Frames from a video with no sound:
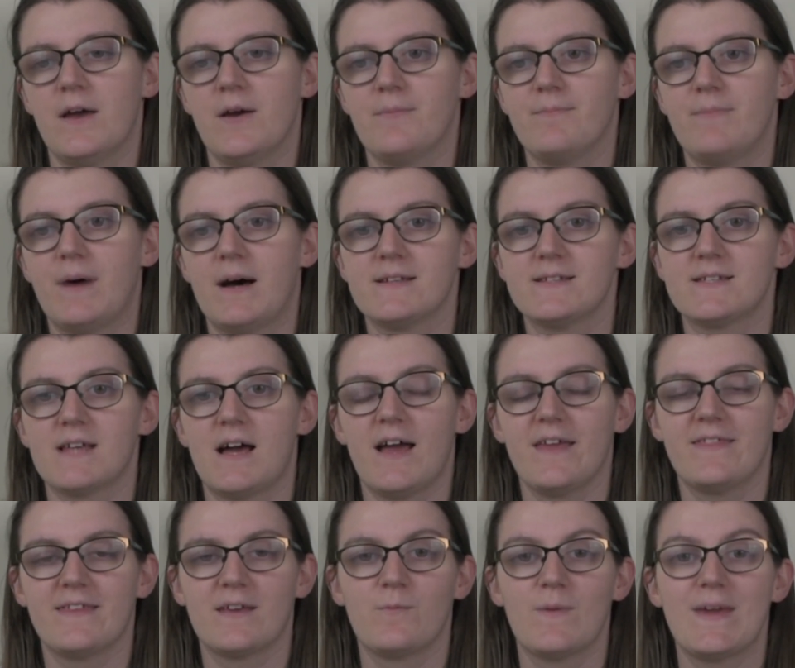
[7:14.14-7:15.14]
but I
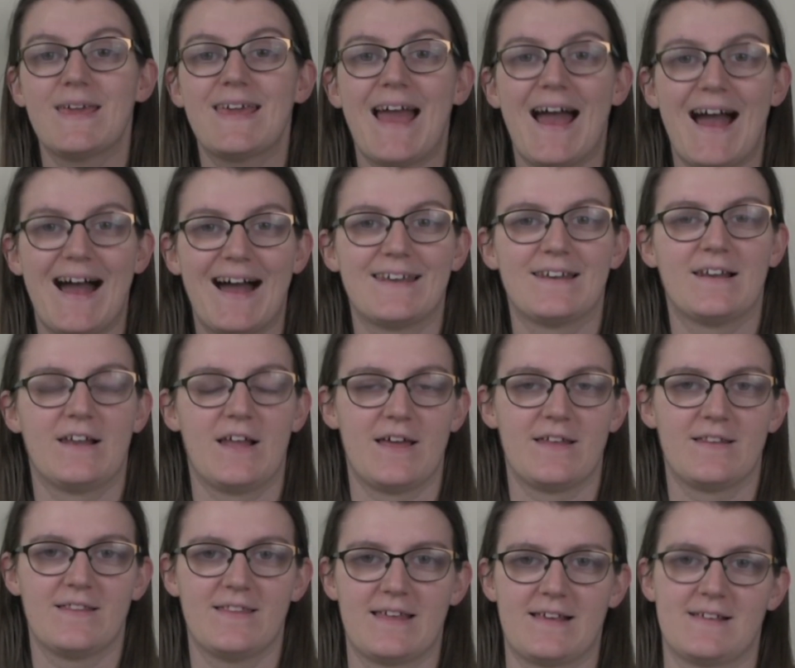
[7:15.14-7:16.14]
think we can
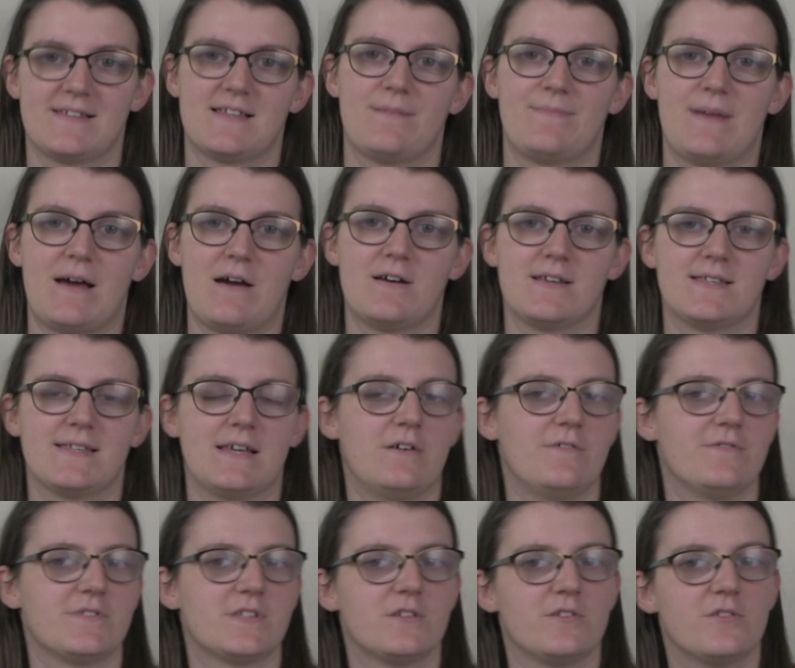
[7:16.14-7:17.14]
learn things about
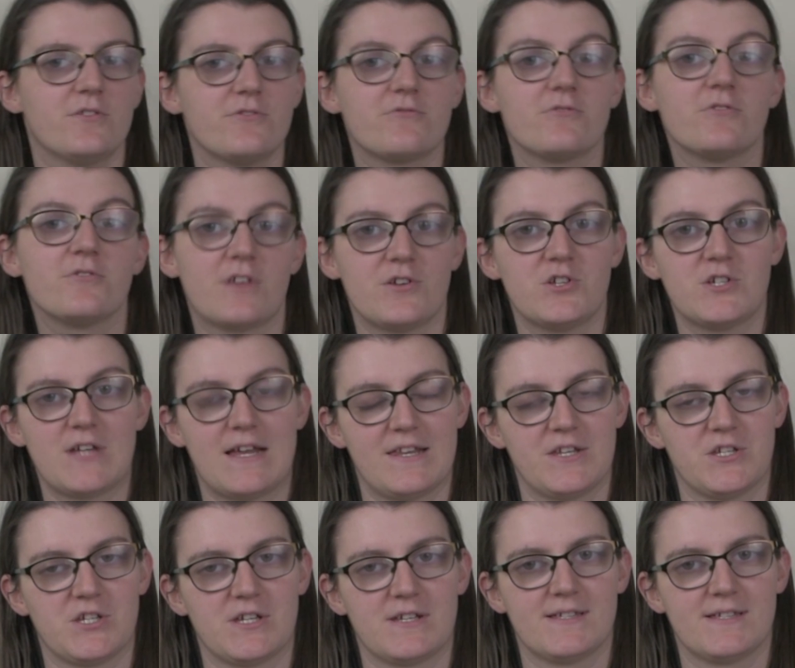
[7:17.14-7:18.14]
ourselves through those challenging